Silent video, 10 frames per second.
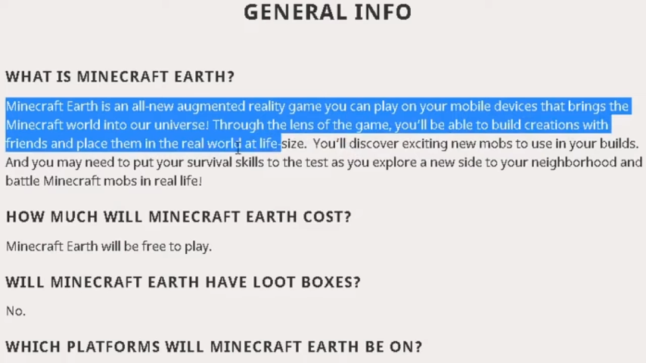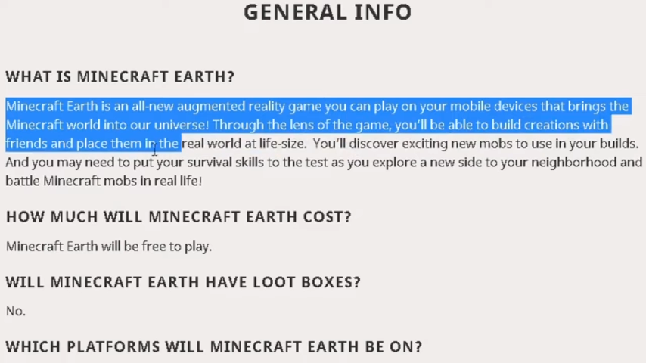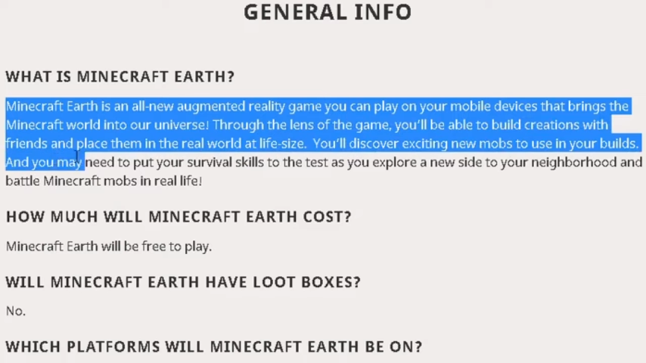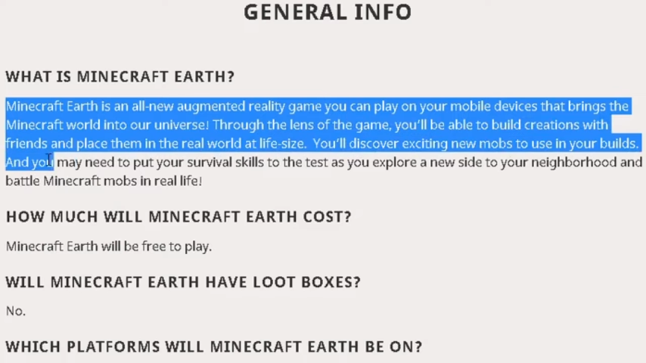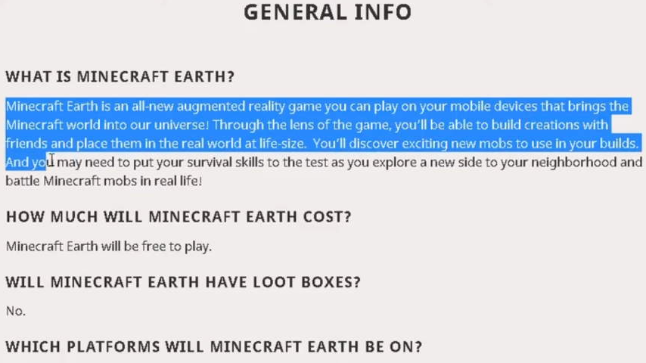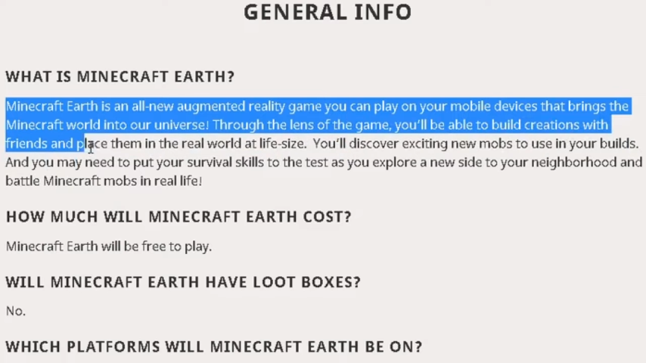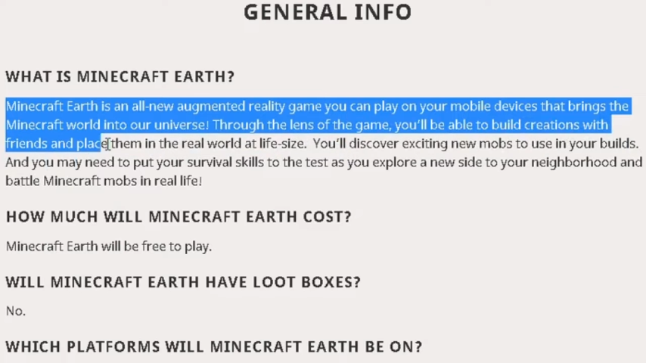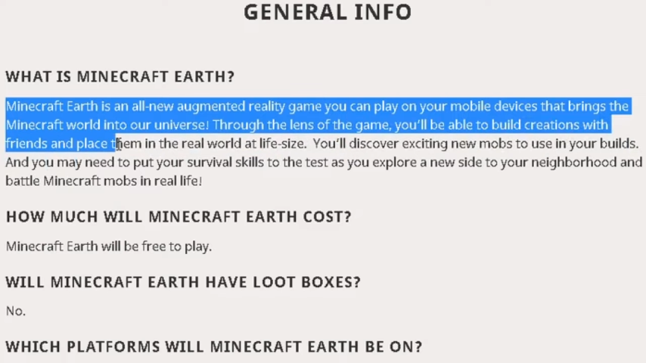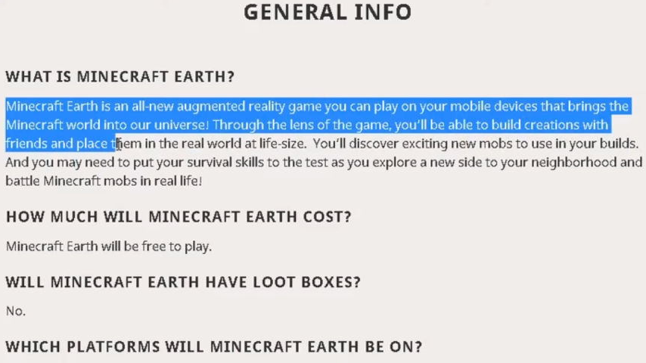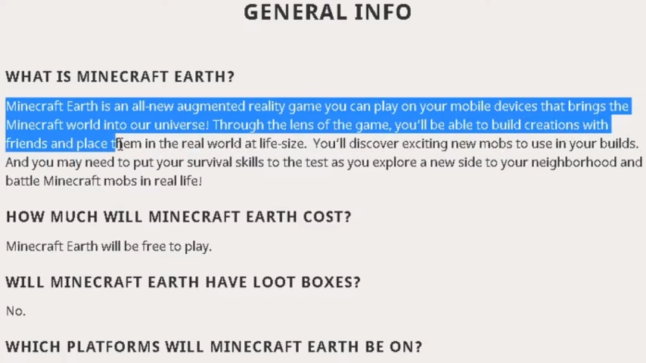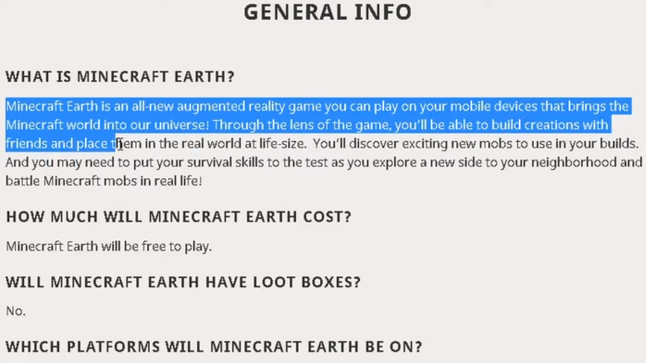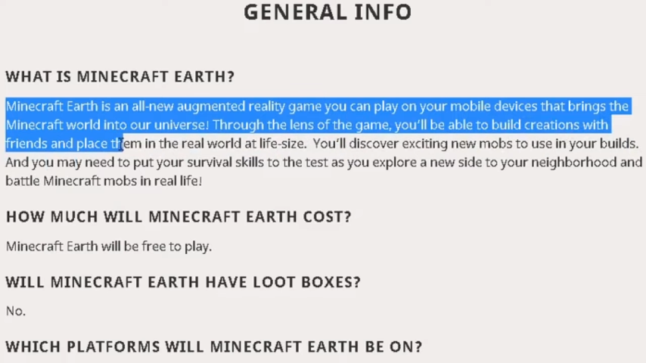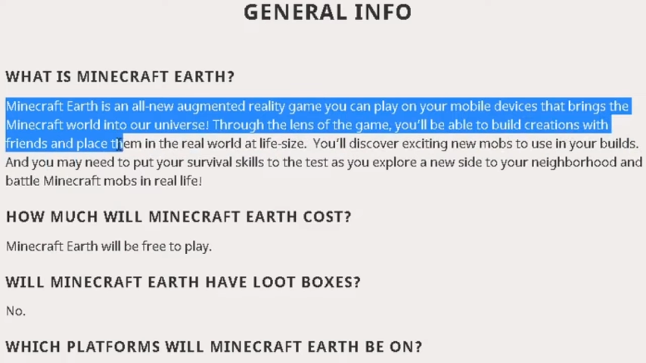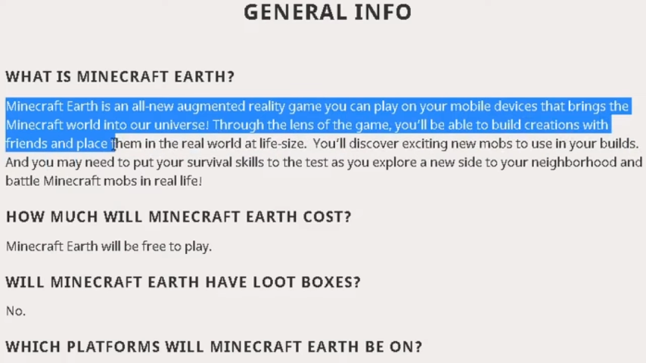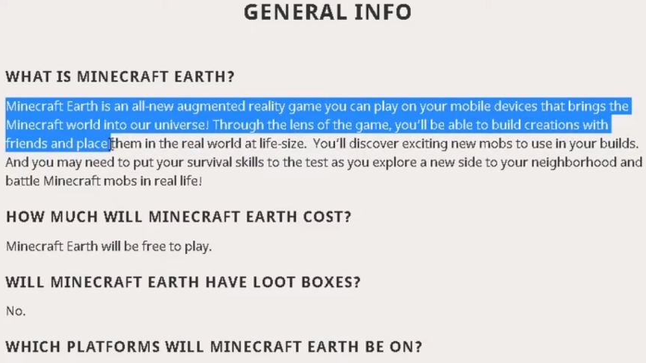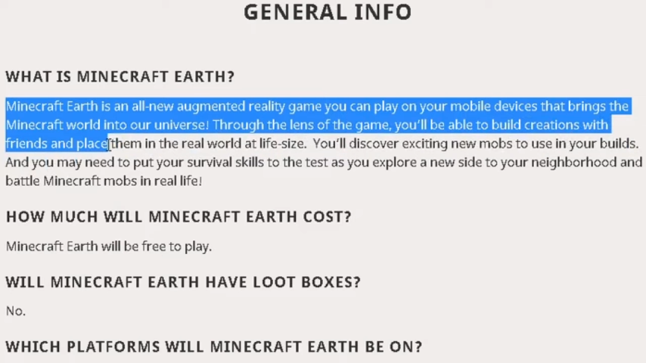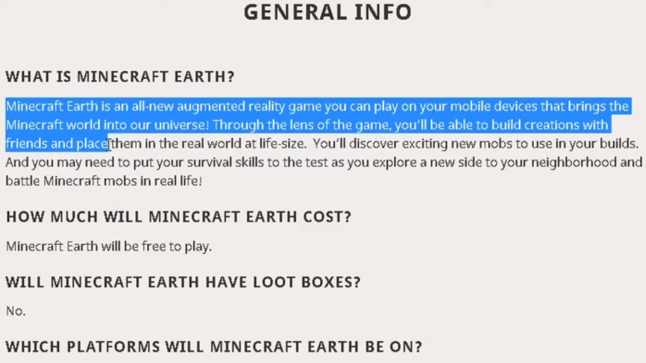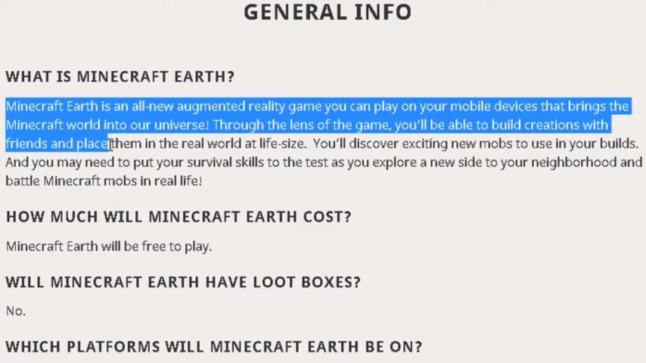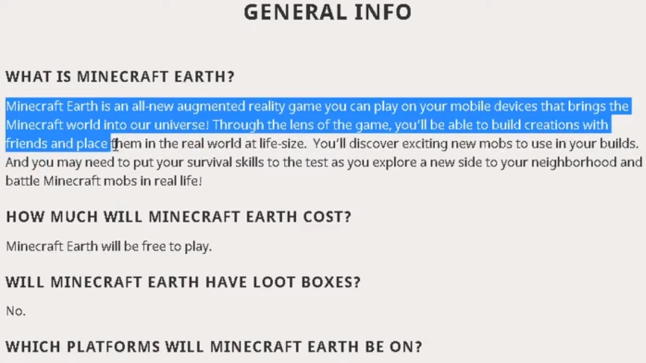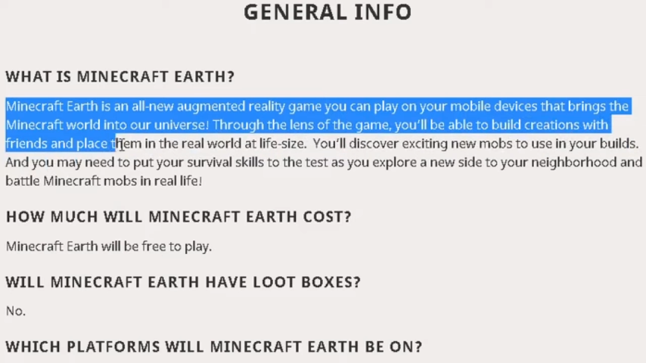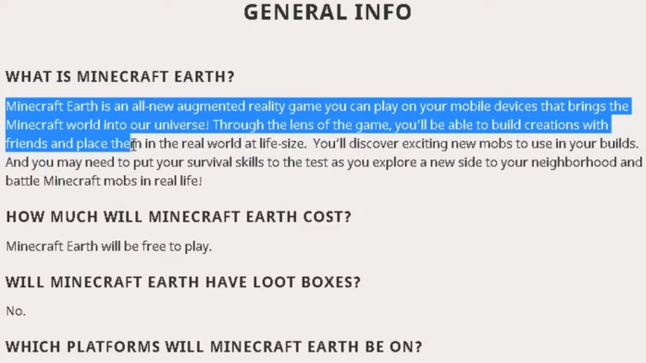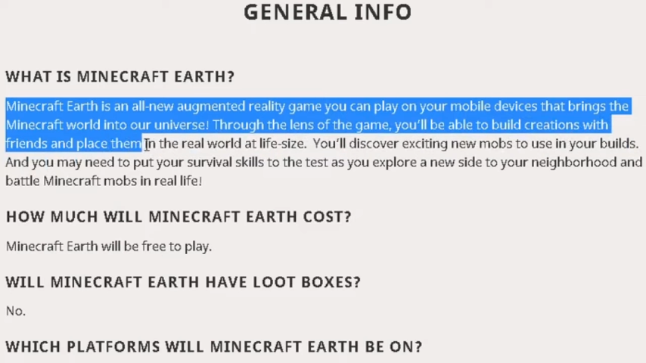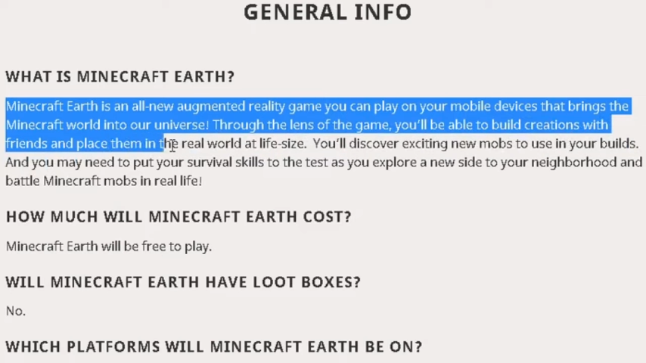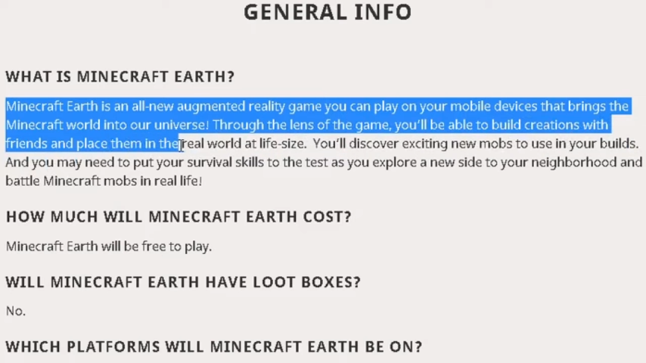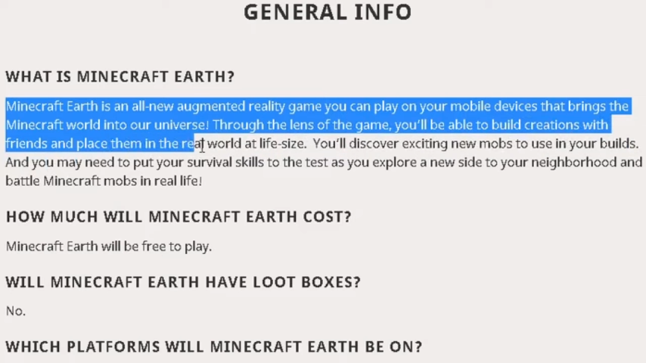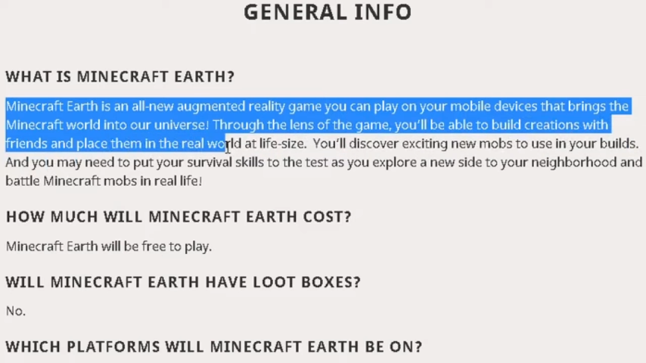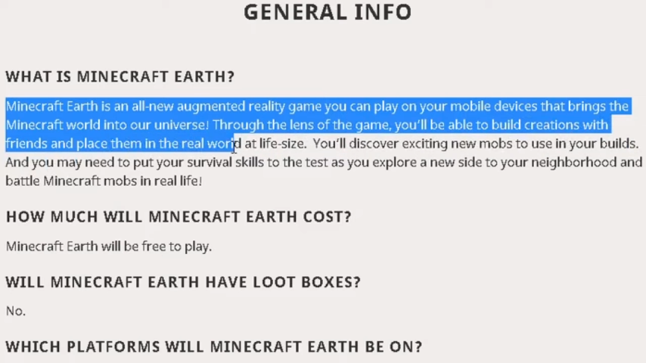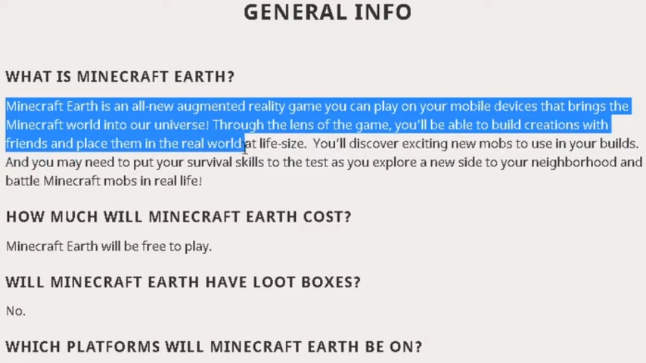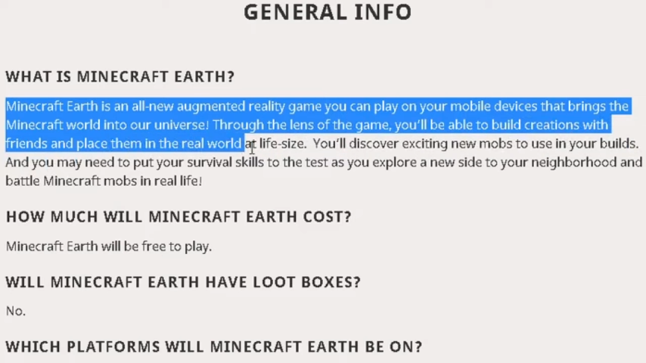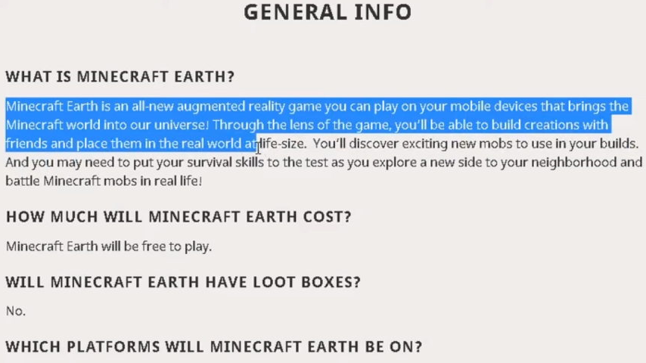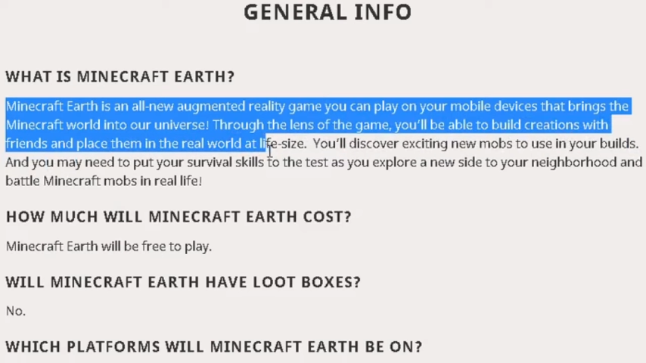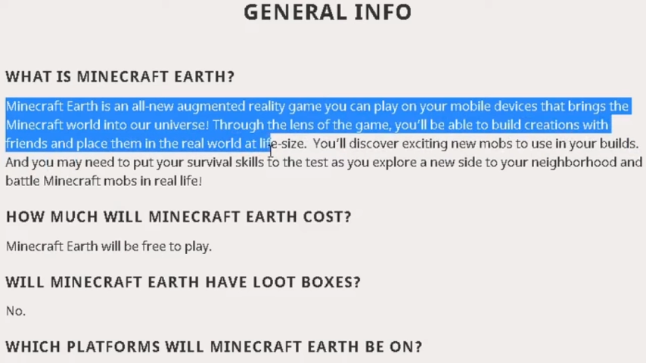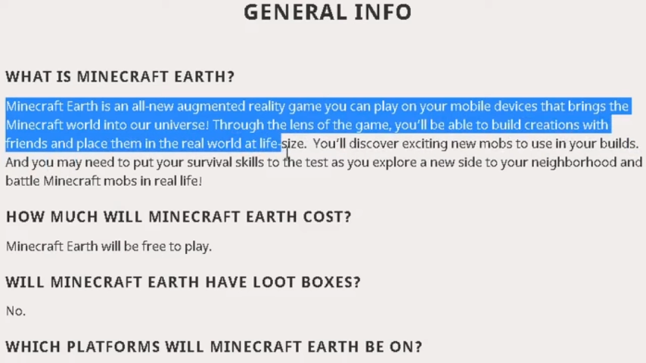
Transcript: (no speaker visible)